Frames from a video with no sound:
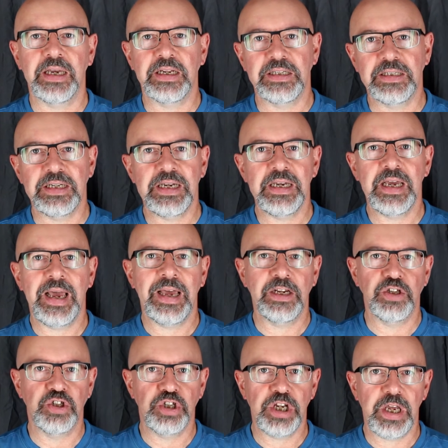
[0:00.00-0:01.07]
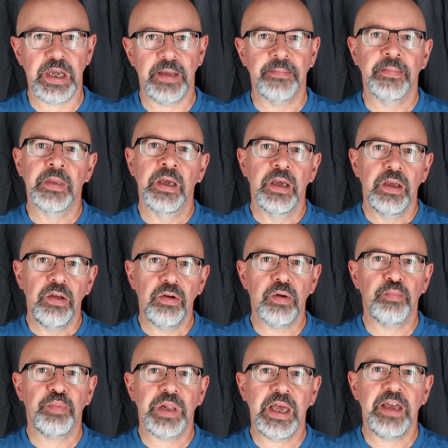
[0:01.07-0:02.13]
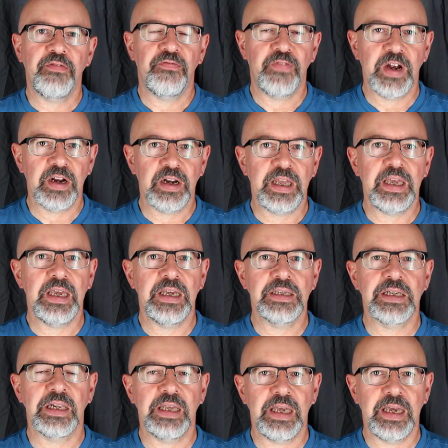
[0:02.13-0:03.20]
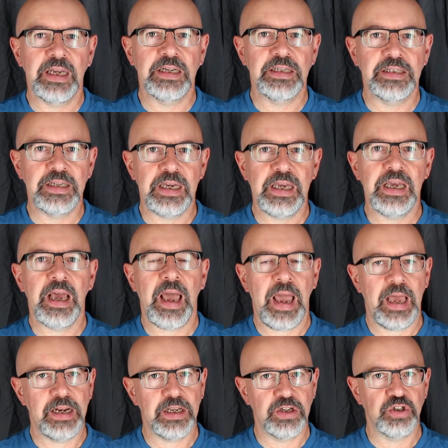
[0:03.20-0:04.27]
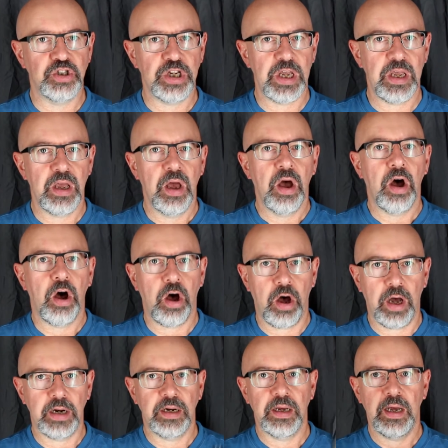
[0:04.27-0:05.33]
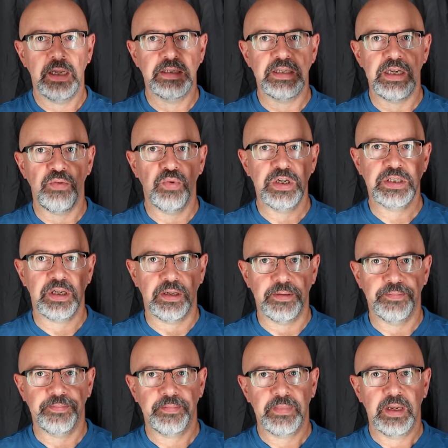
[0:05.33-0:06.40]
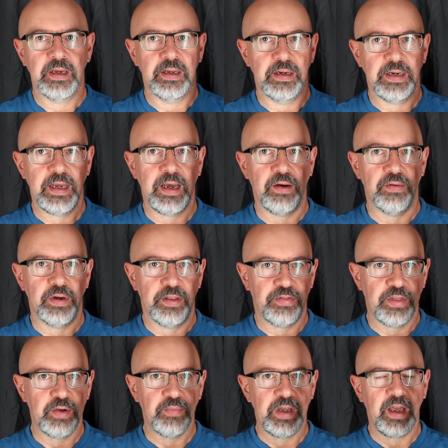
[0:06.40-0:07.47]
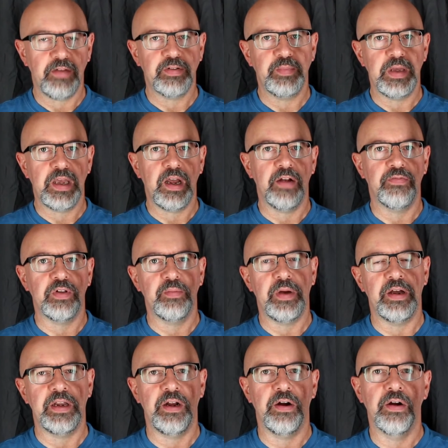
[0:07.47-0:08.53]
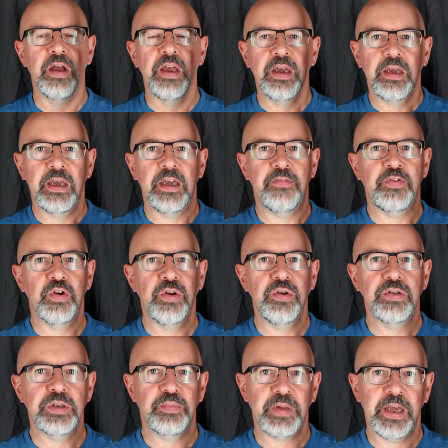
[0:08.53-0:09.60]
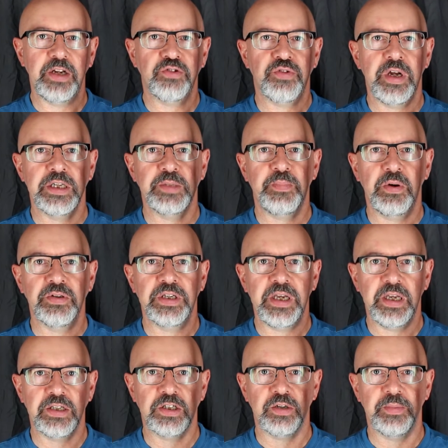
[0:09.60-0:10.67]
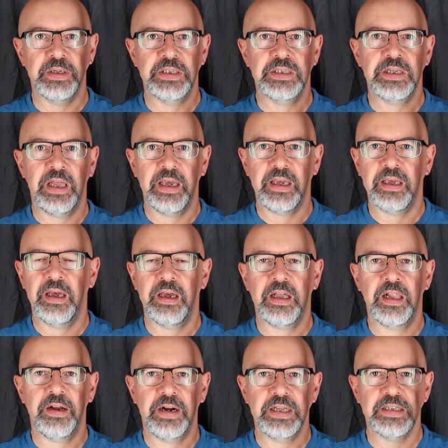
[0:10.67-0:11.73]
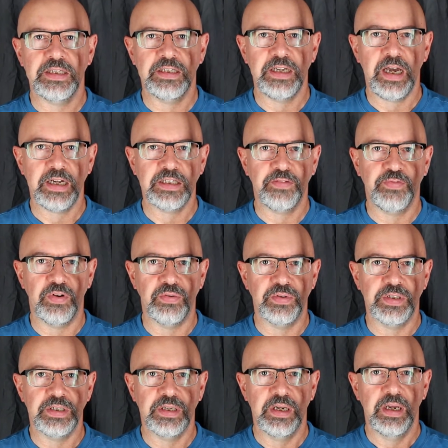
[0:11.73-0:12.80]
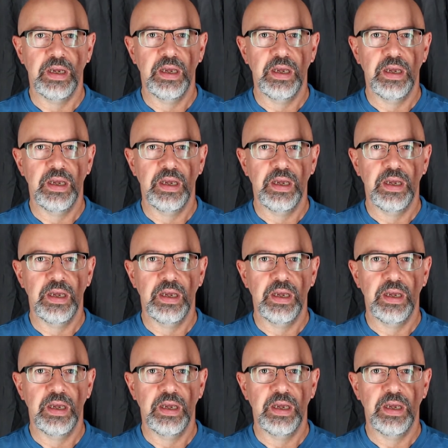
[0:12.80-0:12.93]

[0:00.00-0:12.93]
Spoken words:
like D and G. You can play fairly easily in D and in G on a D whistle. Now, a thing we have to be careful about here, if you're used to playing transposing instruments like clarinets and saxophones,